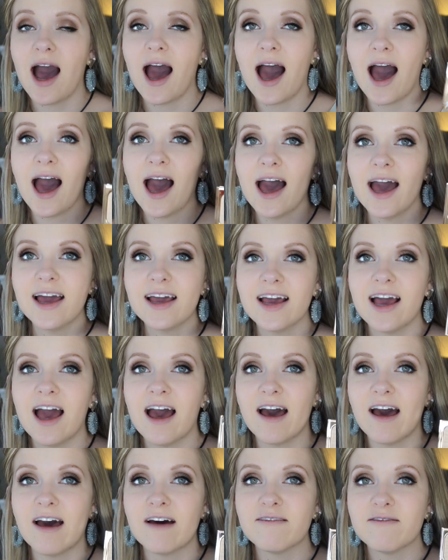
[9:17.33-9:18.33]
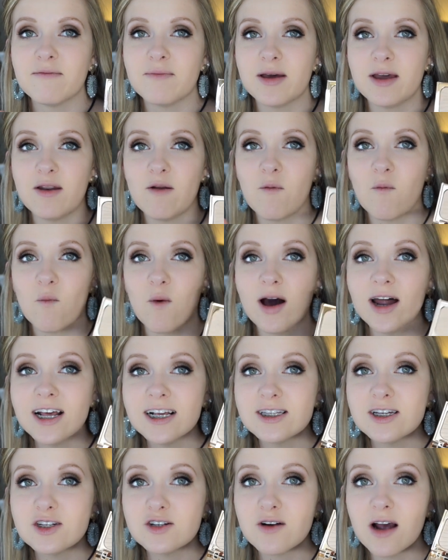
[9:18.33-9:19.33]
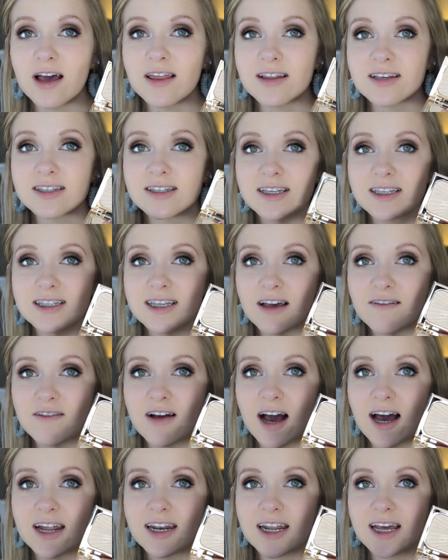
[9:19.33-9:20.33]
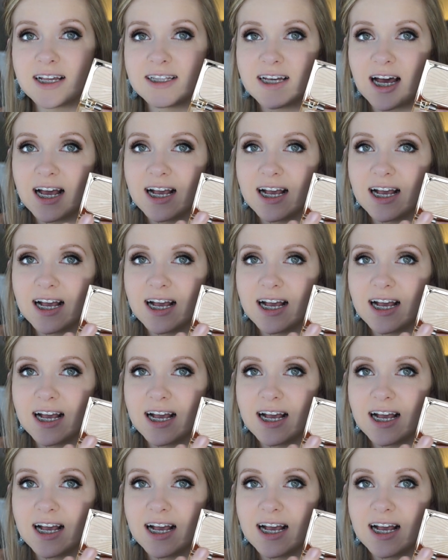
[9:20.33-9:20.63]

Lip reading: I have been wanting to try this since I've gotten it.